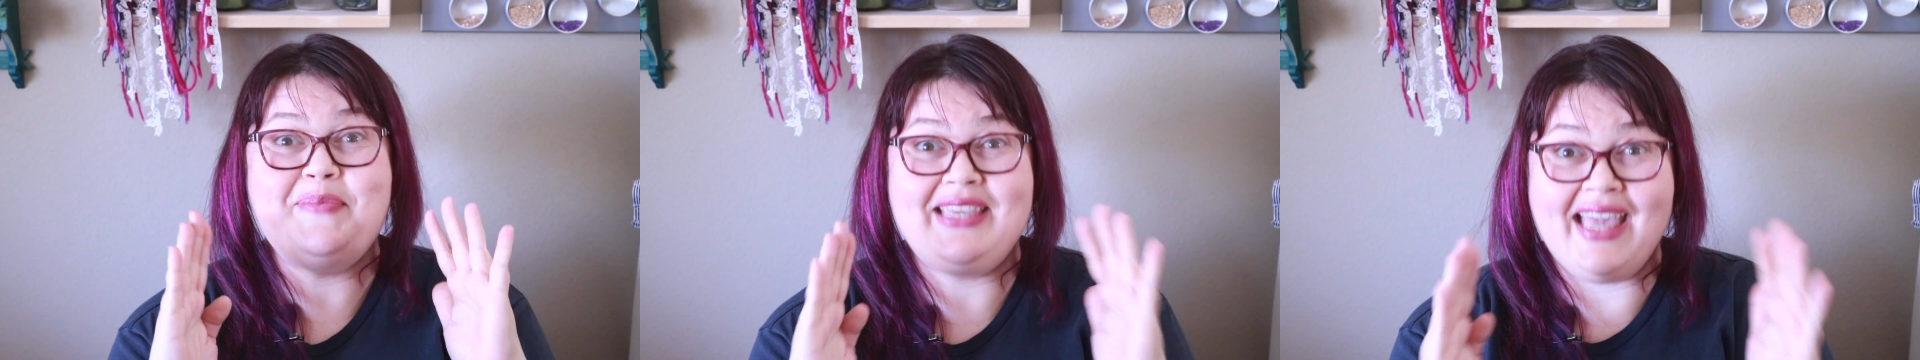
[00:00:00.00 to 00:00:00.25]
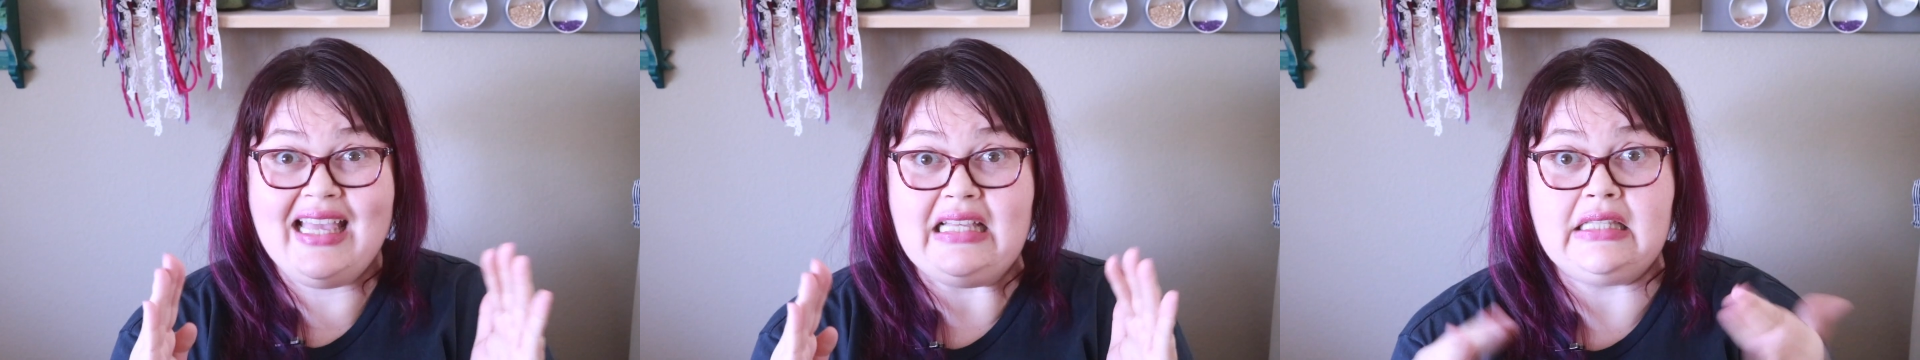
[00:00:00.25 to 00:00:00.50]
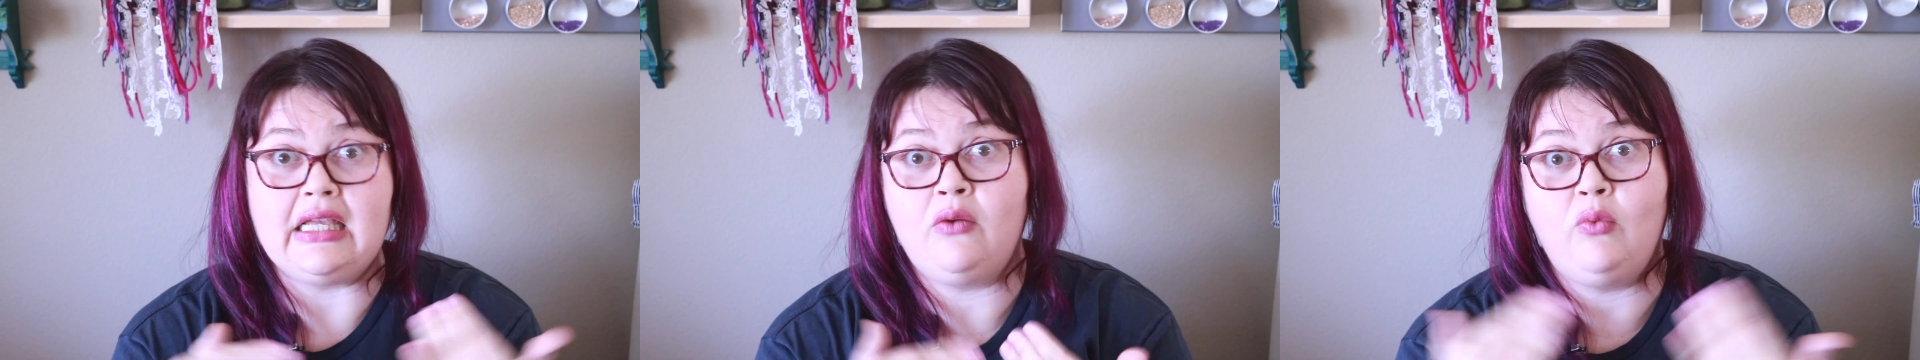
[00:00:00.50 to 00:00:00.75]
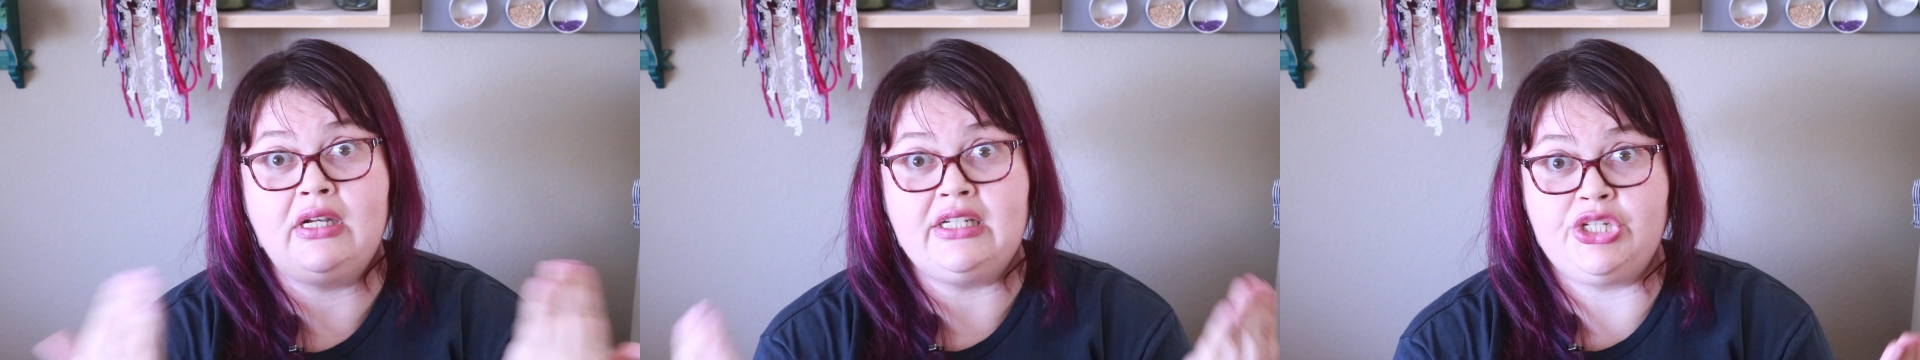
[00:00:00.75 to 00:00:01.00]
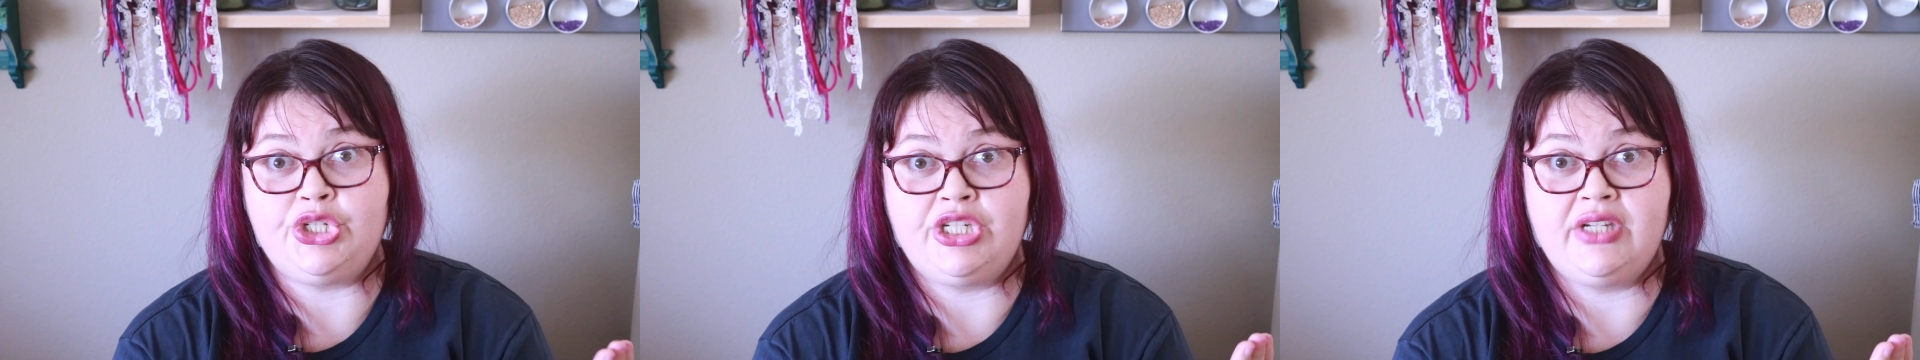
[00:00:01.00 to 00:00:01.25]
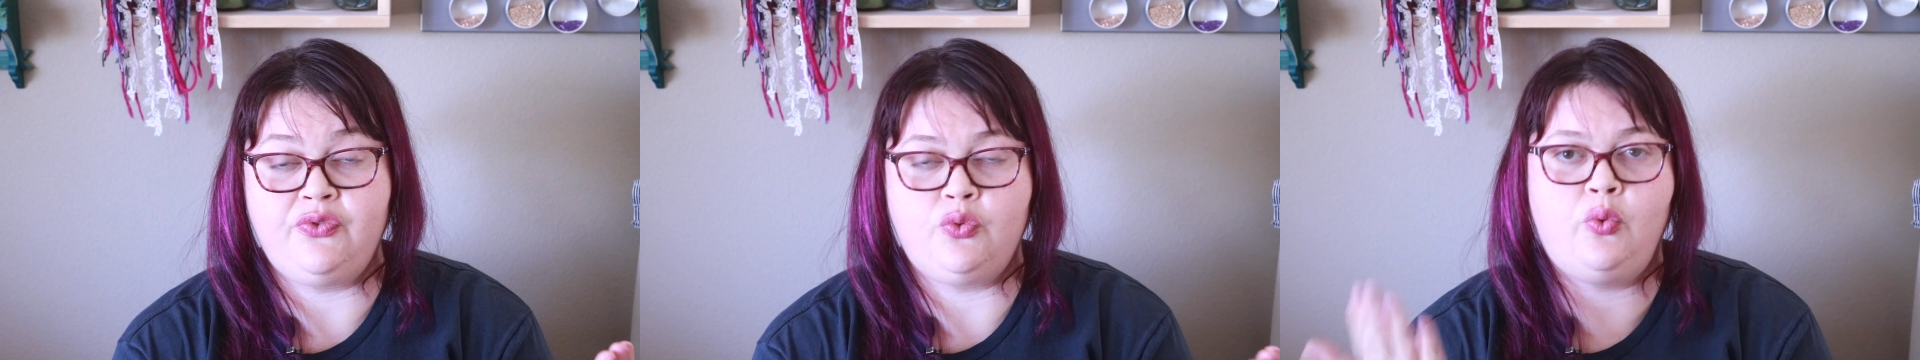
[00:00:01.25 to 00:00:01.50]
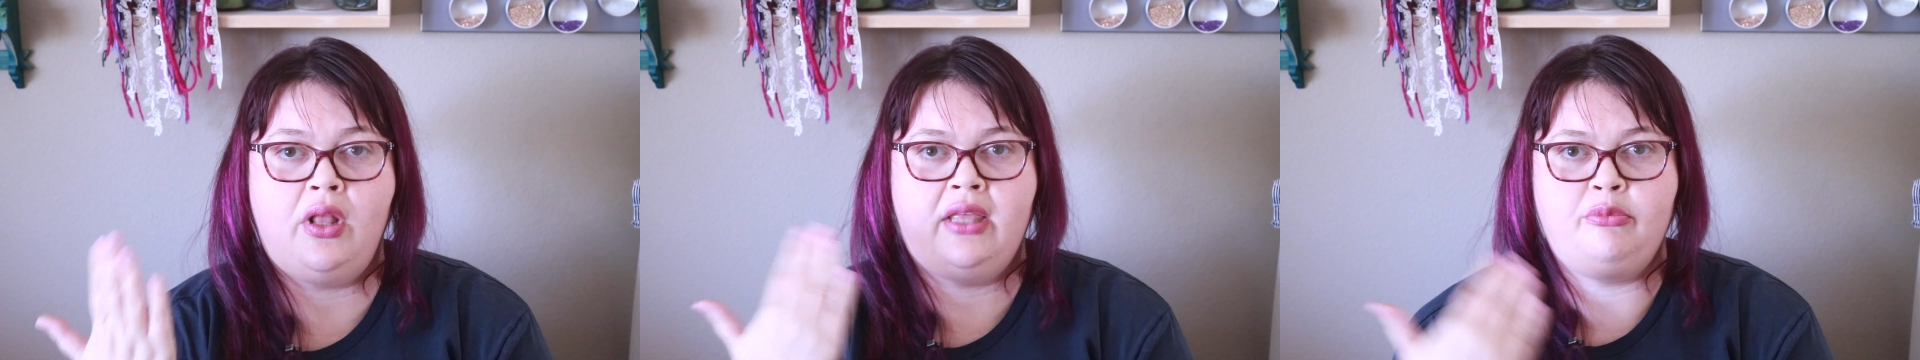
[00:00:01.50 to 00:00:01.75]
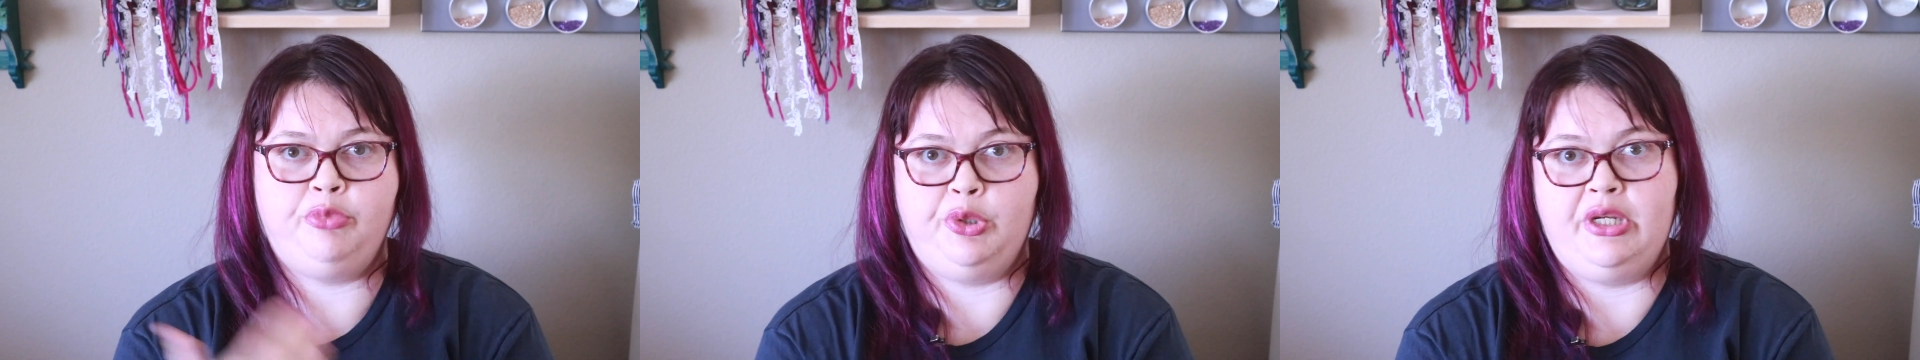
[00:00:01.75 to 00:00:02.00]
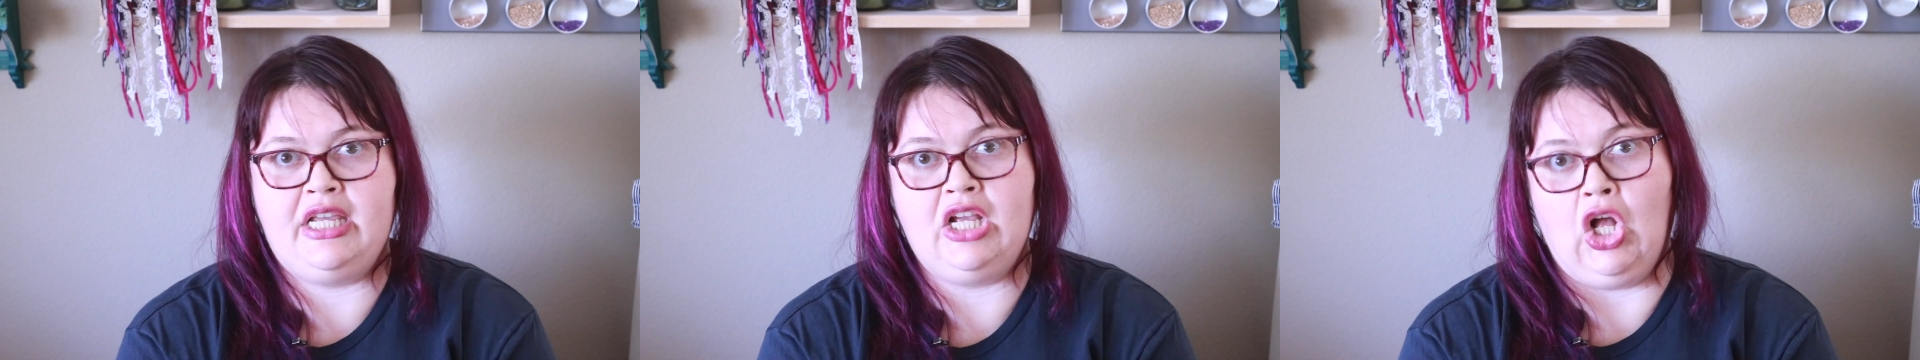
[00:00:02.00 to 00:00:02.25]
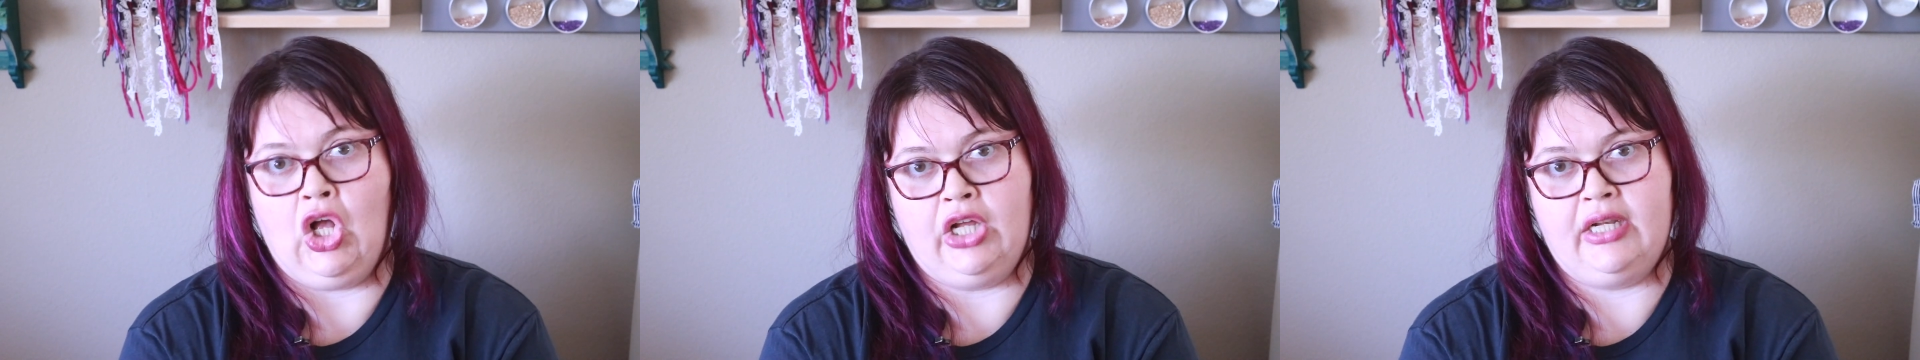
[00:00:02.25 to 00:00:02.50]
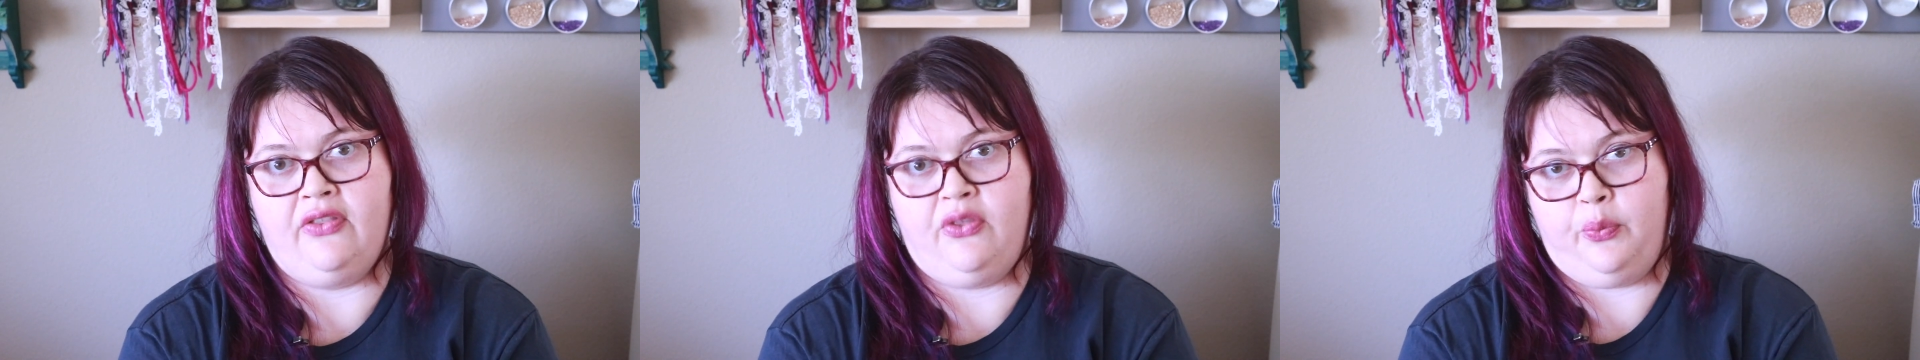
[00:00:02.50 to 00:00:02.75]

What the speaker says: because I don't want it to shift while I'm putting on the